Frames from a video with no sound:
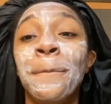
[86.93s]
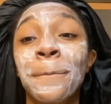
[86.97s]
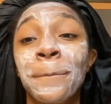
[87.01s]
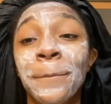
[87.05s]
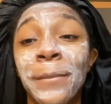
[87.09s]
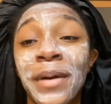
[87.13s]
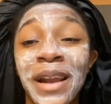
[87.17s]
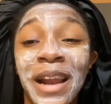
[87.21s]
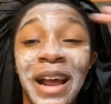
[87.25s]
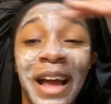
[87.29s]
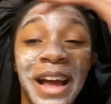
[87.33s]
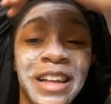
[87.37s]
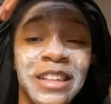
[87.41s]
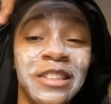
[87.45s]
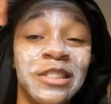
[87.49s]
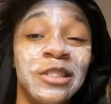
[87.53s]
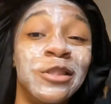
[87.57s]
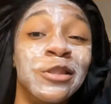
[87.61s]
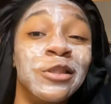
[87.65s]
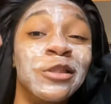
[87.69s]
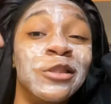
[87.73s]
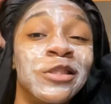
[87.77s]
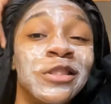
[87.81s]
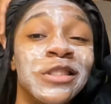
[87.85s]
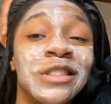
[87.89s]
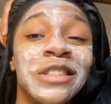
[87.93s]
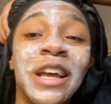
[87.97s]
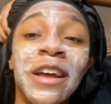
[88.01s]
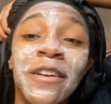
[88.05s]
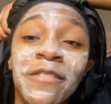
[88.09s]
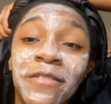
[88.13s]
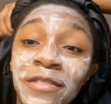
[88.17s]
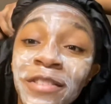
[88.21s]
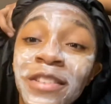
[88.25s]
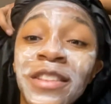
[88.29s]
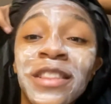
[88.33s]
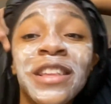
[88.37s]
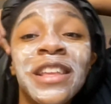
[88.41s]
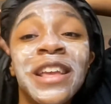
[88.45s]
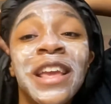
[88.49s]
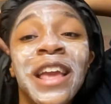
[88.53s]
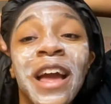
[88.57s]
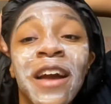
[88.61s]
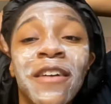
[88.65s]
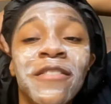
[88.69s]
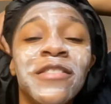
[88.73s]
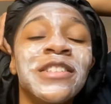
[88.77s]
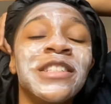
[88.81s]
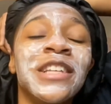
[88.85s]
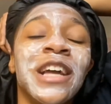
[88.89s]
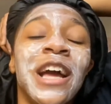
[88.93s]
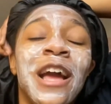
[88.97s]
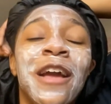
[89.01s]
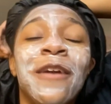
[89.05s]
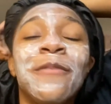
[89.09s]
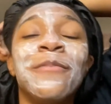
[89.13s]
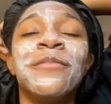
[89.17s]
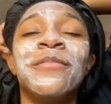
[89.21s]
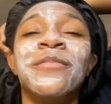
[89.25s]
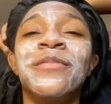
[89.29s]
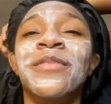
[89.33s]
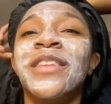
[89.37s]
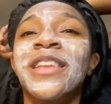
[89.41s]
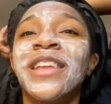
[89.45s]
But I definitely have a type.